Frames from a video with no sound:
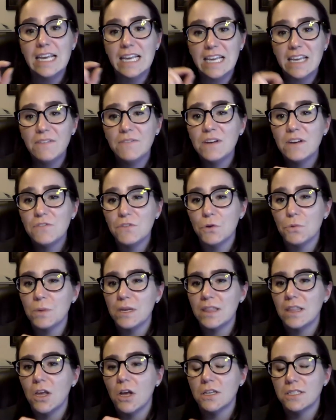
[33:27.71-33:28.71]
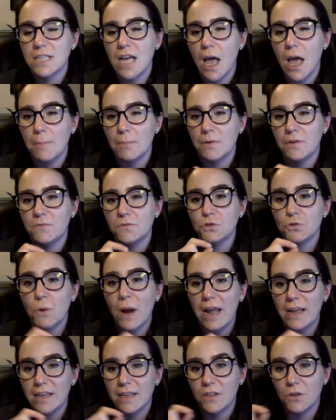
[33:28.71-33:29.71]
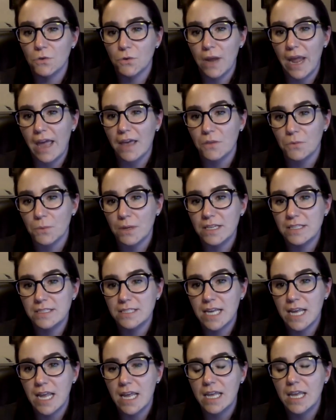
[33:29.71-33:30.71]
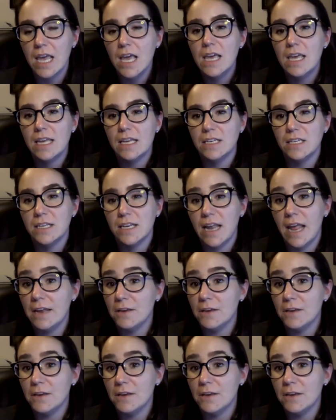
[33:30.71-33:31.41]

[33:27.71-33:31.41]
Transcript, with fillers: even if you're really on top of tracking your calorie intake and,